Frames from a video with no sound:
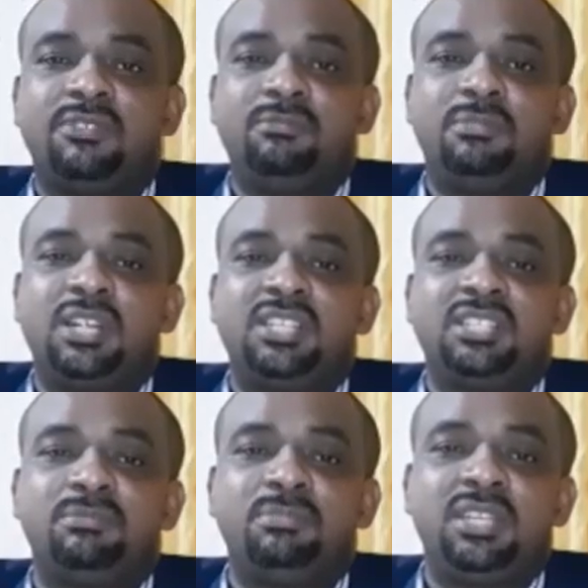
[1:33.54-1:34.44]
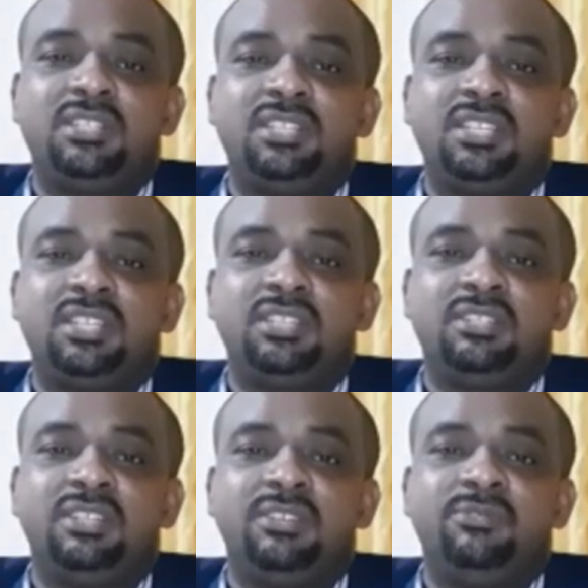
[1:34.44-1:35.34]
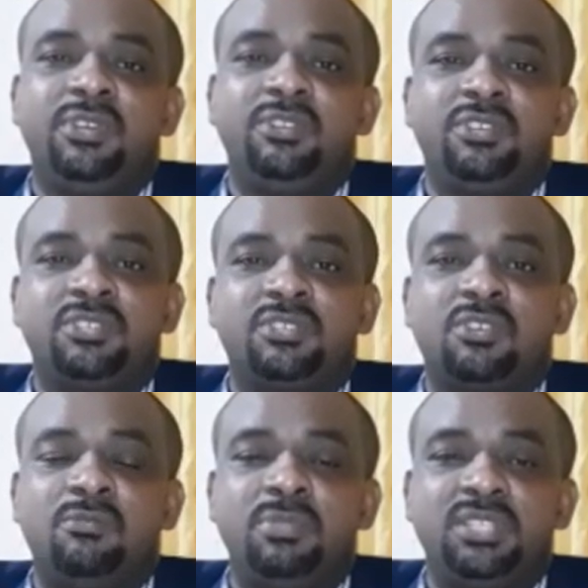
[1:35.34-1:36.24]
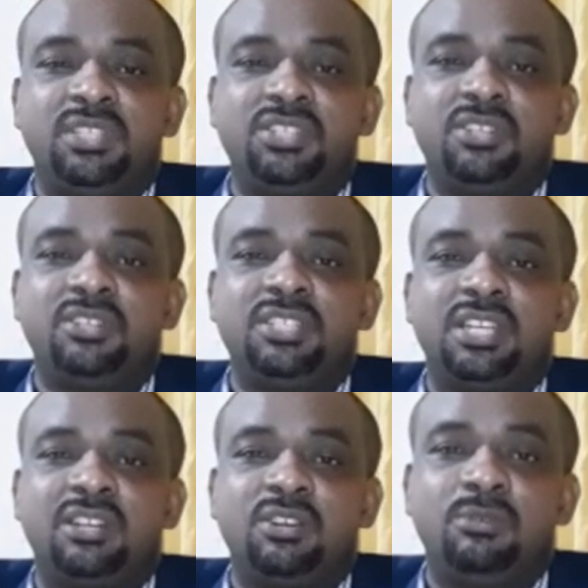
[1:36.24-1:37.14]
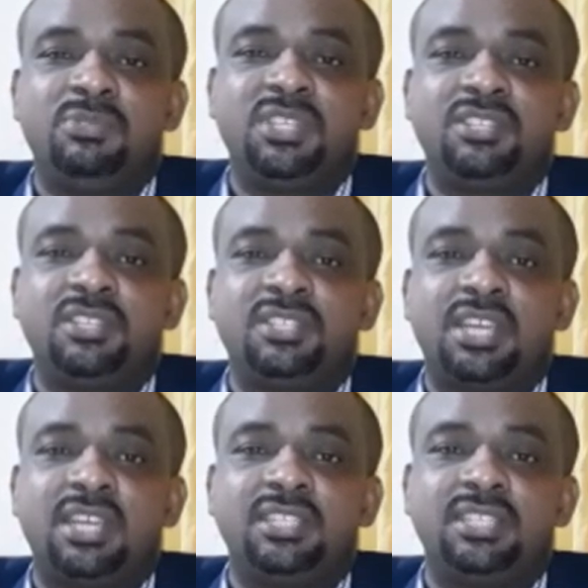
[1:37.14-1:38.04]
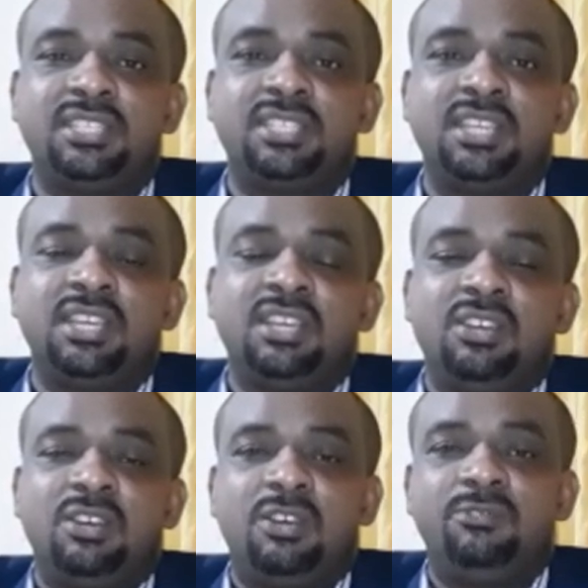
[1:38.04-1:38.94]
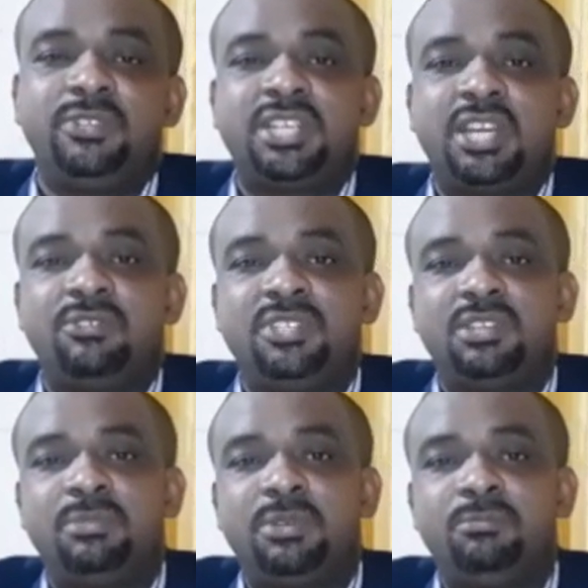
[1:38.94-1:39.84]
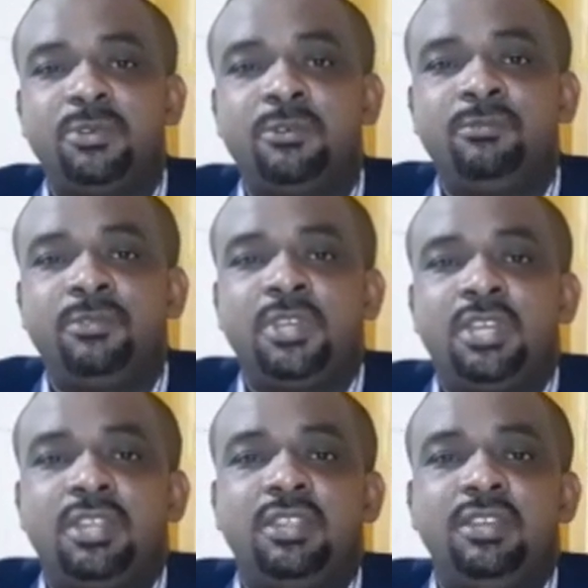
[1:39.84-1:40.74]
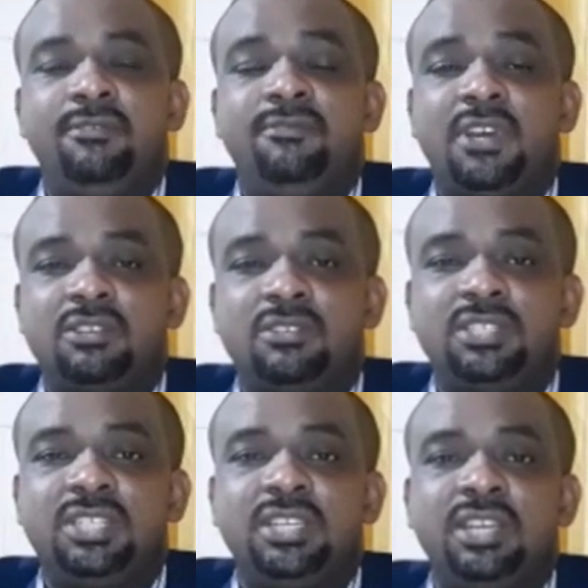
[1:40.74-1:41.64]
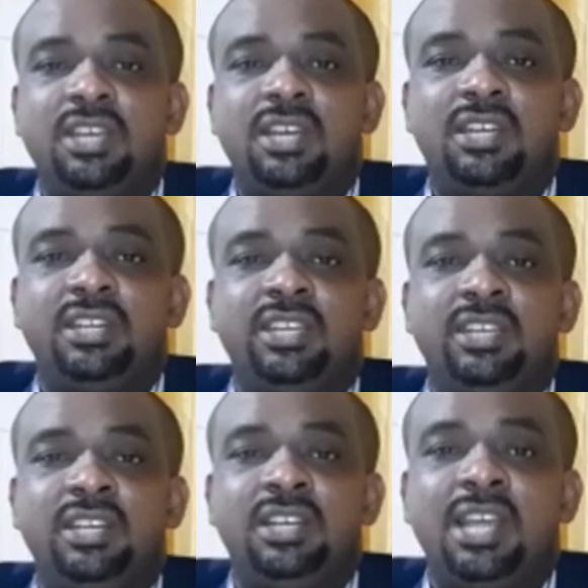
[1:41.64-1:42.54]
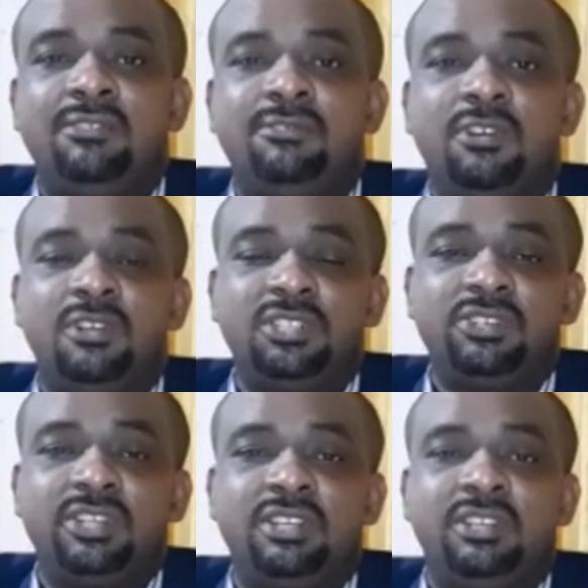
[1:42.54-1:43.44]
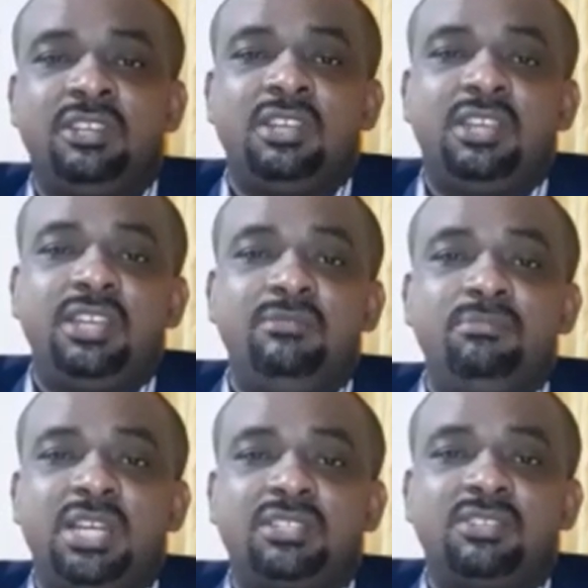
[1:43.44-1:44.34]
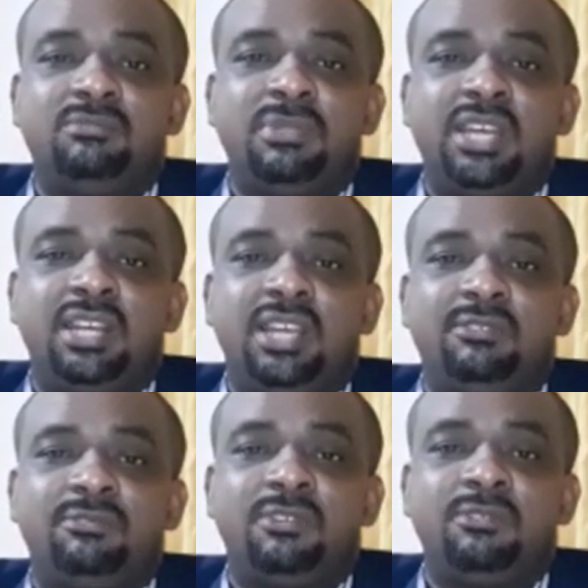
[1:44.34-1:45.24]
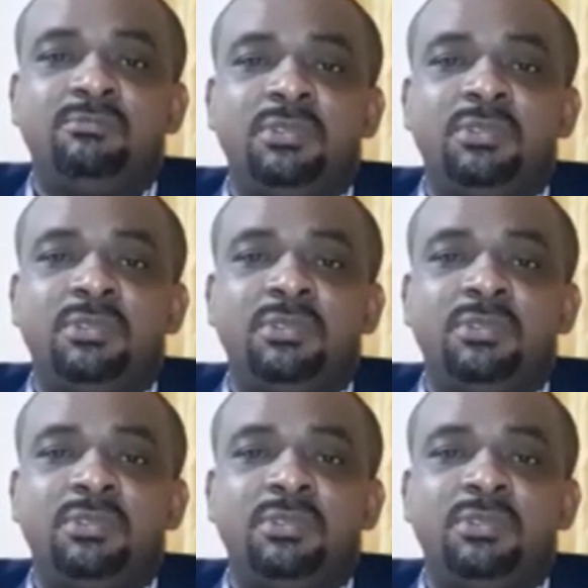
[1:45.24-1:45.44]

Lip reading: from participating in the various competitions and clubs and societies of which I was a member. The faculty had a life-altering impact on my life, from